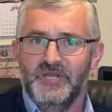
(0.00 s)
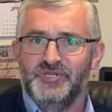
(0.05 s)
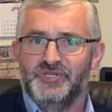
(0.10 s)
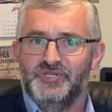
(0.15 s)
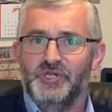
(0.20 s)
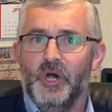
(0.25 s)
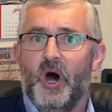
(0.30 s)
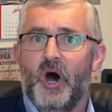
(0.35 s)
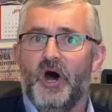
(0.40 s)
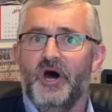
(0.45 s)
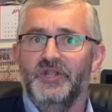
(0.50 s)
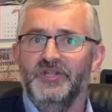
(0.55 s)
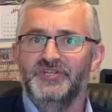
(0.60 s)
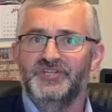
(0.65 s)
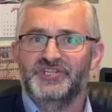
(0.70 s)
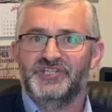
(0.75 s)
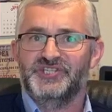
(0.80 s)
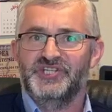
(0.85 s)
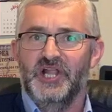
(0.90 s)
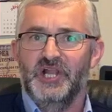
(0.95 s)
John's
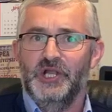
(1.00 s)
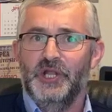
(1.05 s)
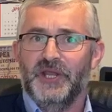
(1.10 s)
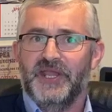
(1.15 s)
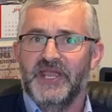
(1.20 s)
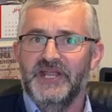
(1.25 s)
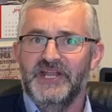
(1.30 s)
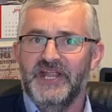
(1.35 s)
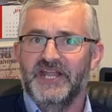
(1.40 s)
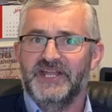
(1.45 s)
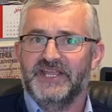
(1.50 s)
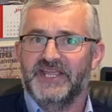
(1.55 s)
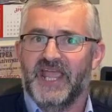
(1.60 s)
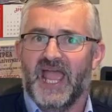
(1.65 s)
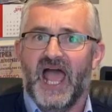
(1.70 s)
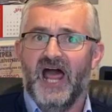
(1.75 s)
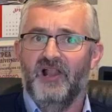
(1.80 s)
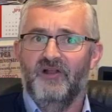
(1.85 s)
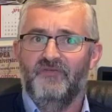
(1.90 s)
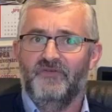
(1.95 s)
still looking at
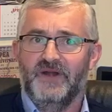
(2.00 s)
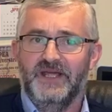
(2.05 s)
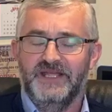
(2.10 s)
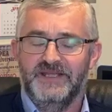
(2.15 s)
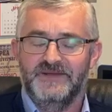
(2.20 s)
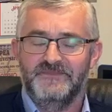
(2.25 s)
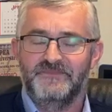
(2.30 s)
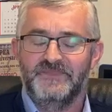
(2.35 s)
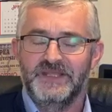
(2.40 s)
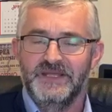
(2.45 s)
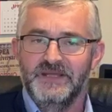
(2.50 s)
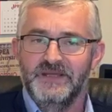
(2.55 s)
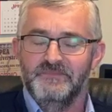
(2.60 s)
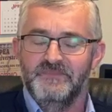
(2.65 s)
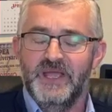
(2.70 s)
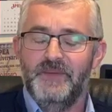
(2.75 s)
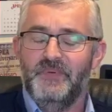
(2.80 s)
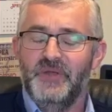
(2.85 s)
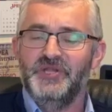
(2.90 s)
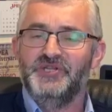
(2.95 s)
Calvary.
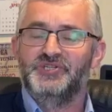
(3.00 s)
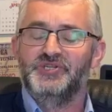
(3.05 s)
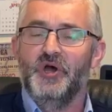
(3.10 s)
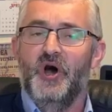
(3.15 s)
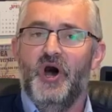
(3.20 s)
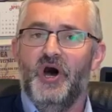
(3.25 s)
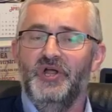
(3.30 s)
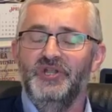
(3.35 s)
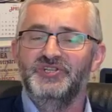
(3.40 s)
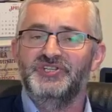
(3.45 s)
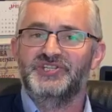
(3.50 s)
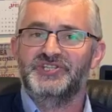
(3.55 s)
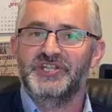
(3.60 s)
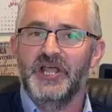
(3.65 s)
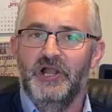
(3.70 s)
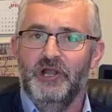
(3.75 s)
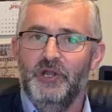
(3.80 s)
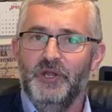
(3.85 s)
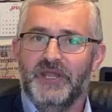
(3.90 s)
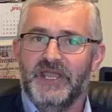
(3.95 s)
Maybe John's
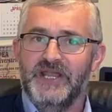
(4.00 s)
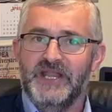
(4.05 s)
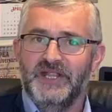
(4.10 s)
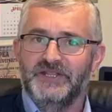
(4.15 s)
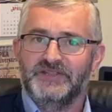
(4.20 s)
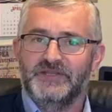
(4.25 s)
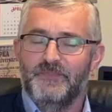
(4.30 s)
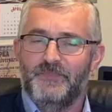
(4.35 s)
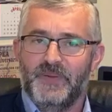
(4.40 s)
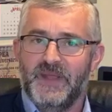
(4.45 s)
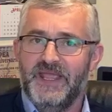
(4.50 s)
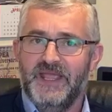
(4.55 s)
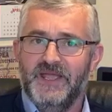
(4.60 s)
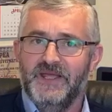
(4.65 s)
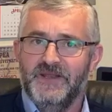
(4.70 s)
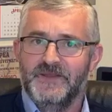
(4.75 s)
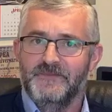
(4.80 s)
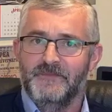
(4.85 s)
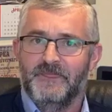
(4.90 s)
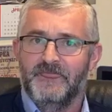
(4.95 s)
still looking at the
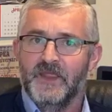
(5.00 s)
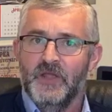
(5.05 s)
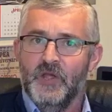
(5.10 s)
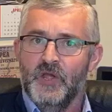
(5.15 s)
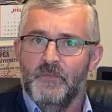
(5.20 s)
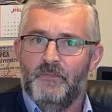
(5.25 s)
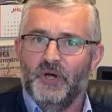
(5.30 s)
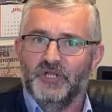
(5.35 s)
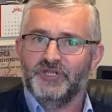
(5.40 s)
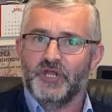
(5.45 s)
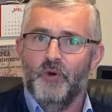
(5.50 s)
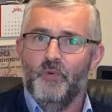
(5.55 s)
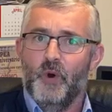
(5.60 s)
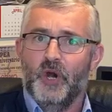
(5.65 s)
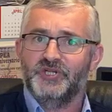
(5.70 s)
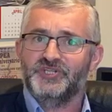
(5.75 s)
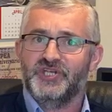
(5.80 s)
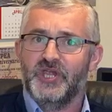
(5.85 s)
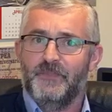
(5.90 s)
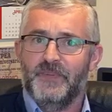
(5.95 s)
pain. But the
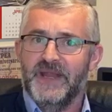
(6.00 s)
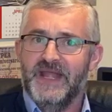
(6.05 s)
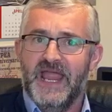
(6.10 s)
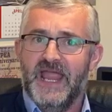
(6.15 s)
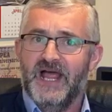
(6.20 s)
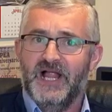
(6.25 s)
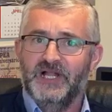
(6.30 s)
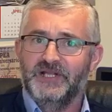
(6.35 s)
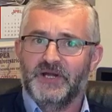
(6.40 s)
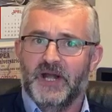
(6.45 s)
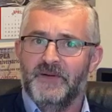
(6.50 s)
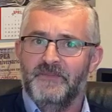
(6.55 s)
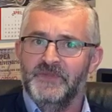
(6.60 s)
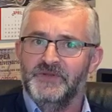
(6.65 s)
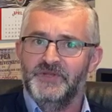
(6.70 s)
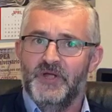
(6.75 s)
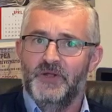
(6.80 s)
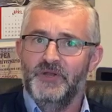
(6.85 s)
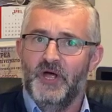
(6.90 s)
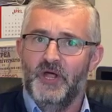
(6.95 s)
worshipping elder,
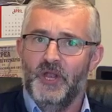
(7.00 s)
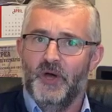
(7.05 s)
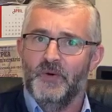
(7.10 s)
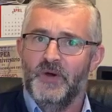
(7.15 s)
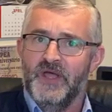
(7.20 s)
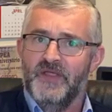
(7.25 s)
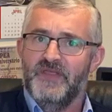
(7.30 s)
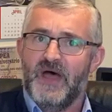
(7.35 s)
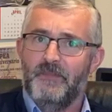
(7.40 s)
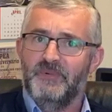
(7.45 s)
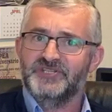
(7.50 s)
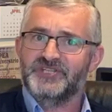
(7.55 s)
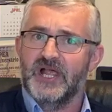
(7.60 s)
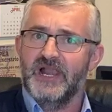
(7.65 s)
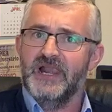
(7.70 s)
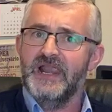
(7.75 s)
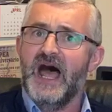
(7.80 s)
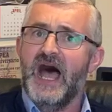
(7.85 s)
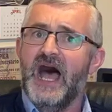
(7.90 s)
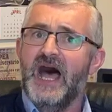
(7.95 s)
no. That was a
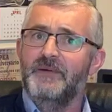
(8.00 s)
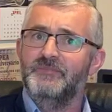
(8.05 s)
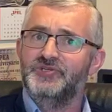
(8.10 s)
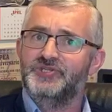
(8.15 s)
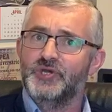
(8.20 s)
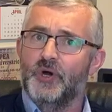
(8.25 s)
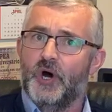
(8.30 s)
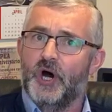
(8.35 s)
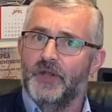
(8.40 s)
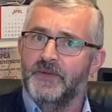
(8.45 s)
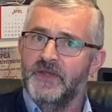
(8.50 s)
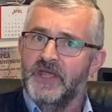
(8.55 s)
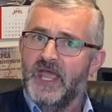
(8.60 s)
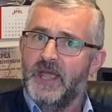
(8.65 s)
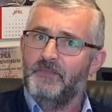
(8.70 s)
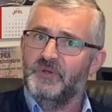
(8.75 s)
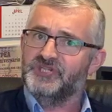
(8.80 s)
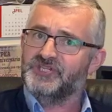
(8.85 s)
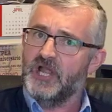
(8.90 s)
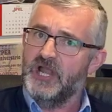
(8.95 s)
lamb, John.
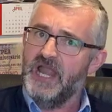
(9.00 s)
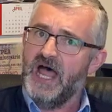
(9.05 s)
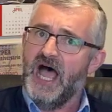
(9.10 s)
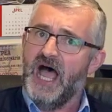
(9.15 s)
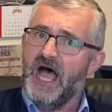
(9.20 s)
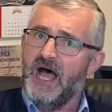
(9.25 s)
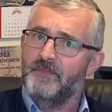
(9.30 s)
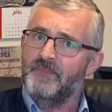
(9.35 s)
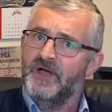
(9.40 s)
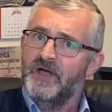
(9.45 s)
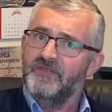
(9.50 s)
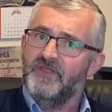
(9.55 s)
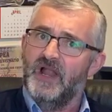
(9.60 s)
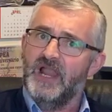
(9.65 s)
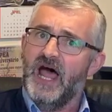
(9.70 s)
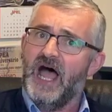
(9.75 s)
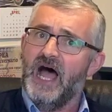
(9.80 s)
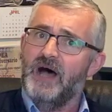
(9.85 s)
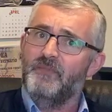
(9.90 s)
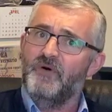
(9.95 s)
It was the
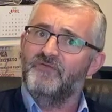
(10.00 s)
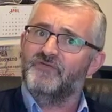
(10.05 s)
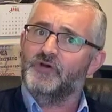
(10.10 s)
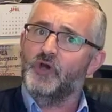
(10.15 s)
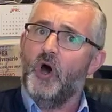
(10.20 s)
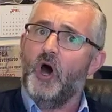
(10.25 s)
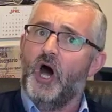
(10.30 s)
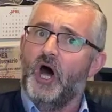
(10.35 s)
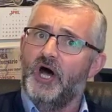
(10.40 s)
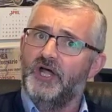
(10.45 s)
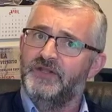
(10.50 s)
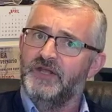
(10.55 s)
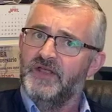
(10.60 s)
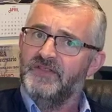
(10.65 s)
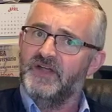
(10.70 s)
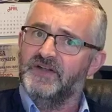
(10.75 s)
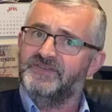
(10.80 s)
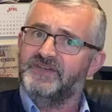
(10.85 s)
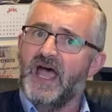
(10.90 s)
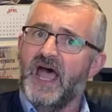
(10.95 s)
lamb of God
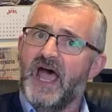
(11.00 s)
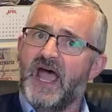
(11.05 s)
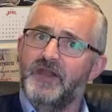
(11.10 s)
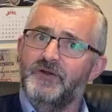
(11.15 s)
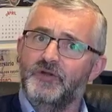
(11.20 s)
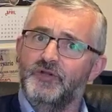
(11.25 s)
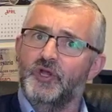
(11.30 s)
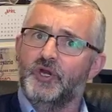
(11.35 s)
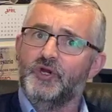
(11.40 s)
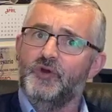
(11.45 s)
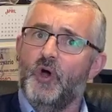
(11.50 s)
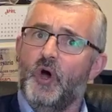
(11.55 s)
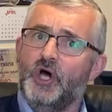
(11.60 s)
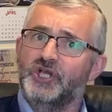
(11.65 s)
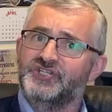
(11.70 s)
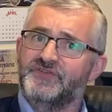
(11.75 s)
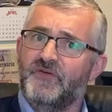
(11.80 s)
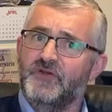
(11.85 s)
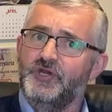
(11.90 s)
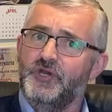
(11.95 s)
that died on the
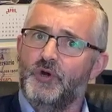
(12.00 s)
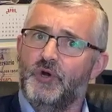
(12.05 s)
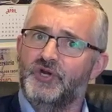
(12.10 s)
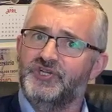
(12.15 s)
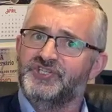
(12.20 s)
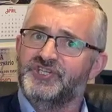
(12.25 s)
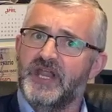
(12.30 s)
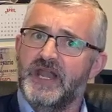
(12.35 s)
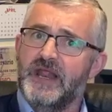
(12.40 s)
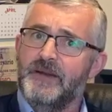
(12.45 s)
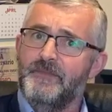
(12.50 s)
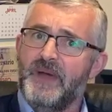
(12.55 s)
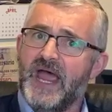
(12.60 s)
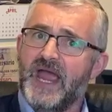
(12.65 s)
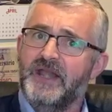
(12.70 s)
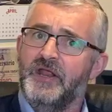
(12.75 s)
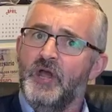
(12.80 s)
cross for your sin and mine.